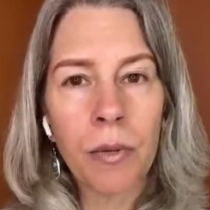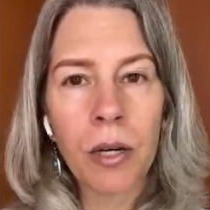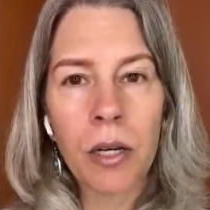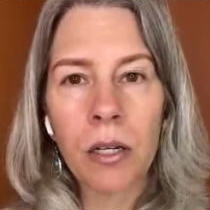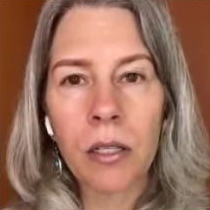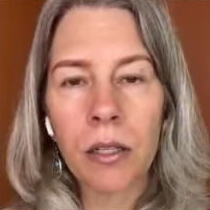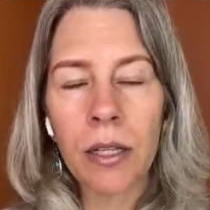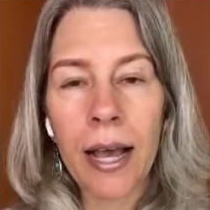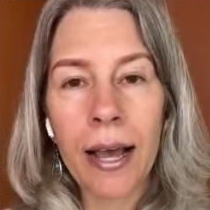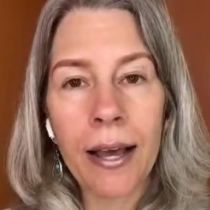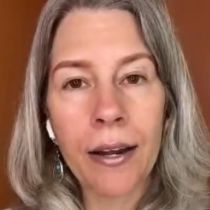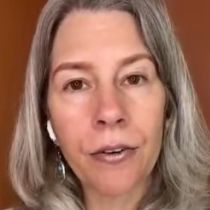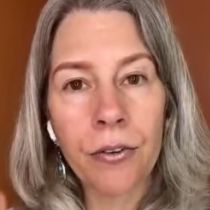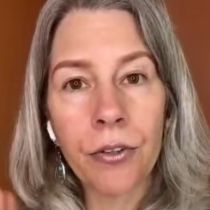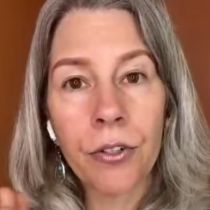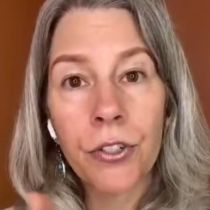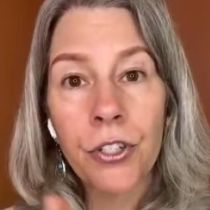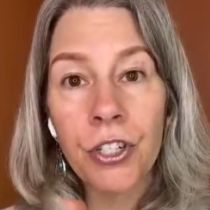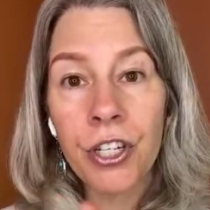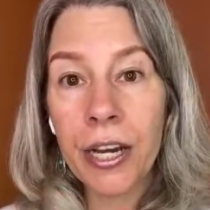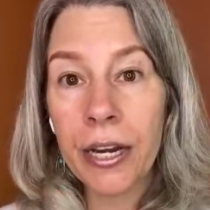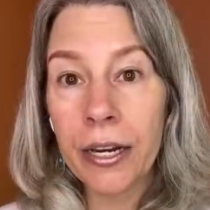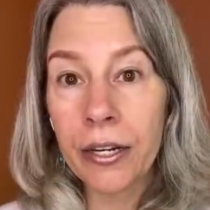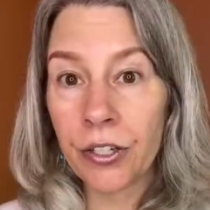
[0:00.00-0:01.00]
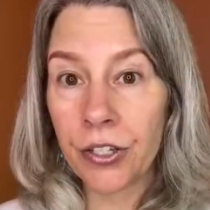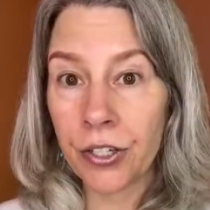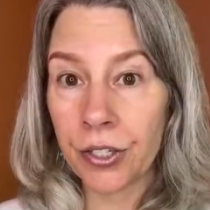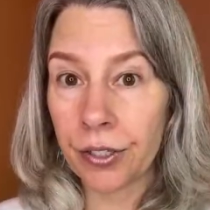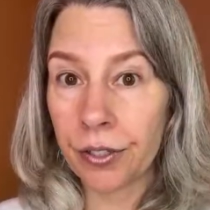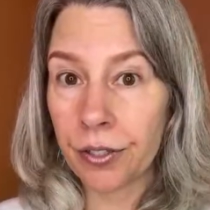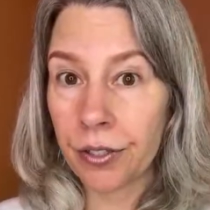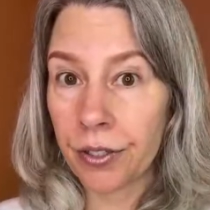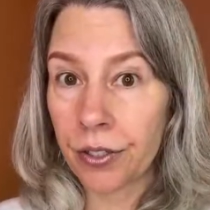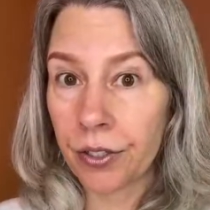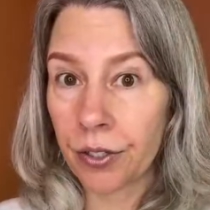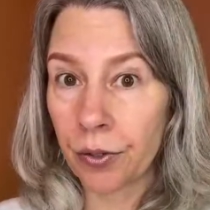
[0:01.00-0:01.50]
Collateral
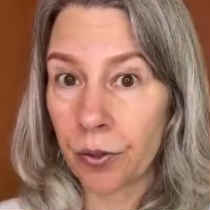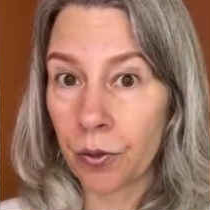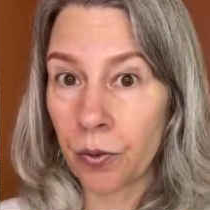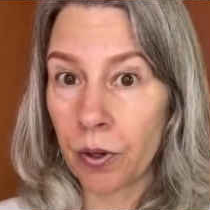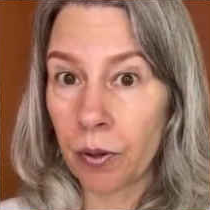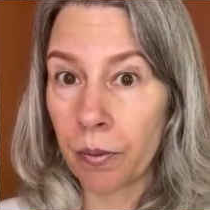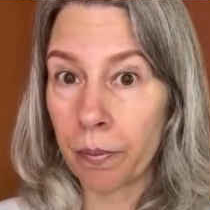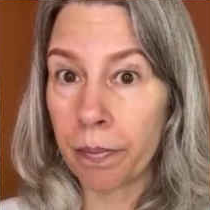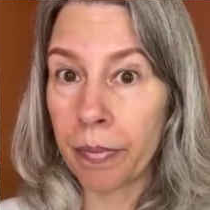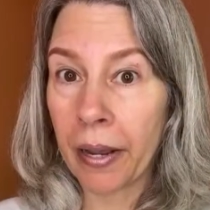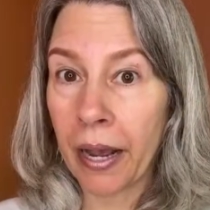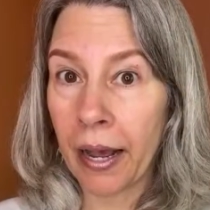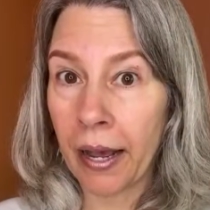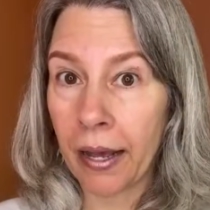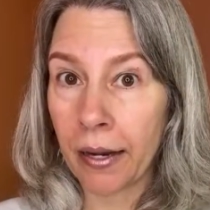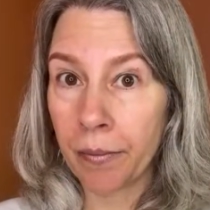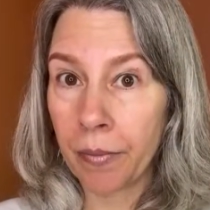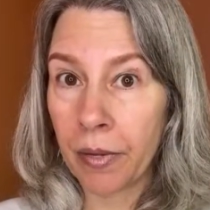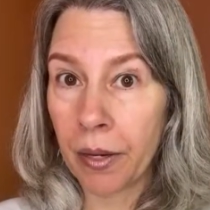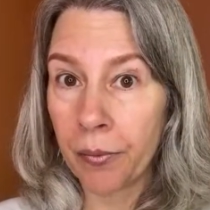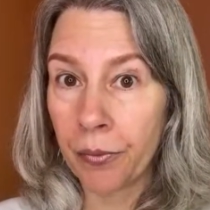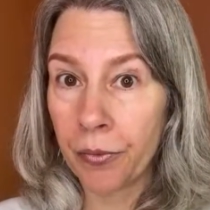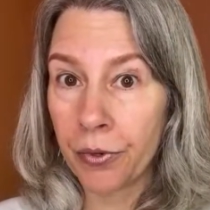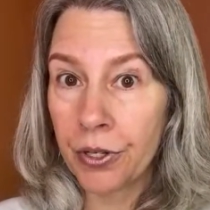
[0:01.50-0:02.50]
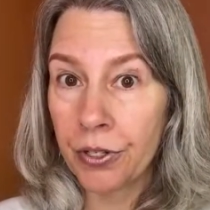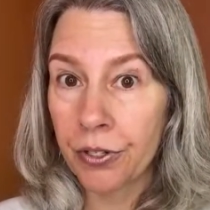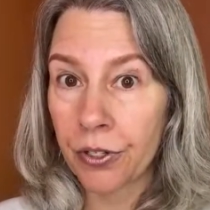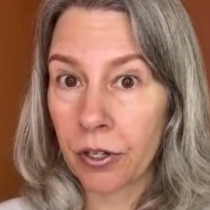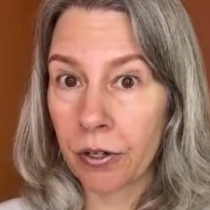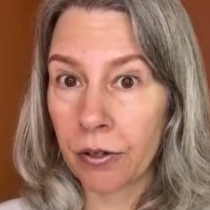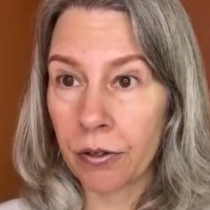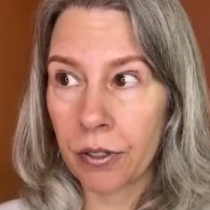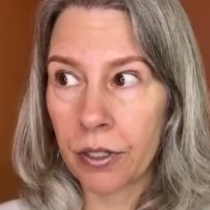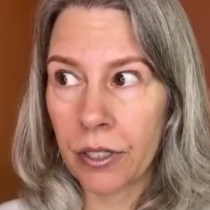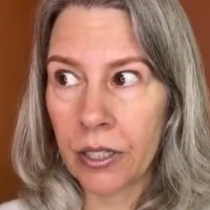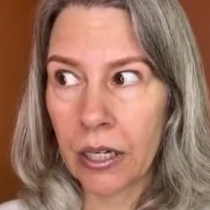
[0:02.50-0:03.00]
changes, so where bad memories
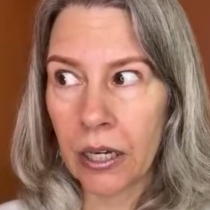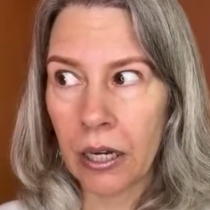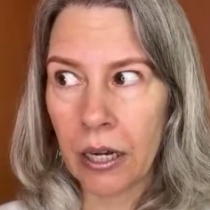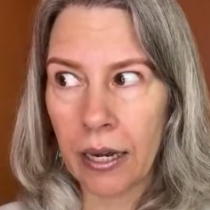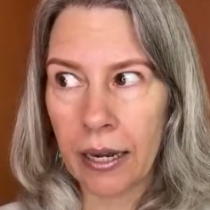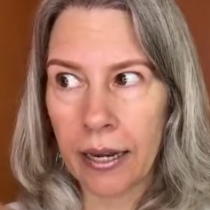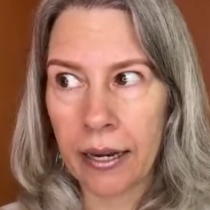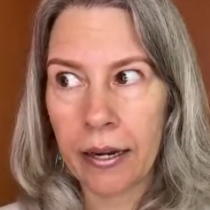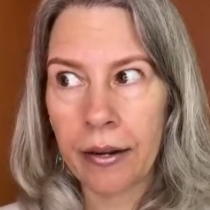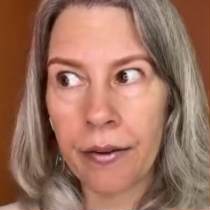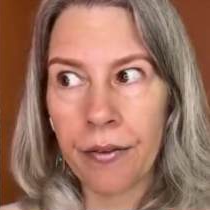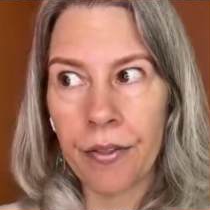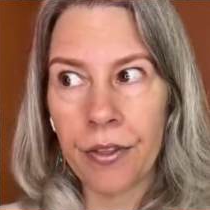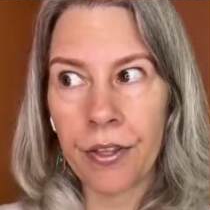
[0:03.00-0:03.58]
go to die.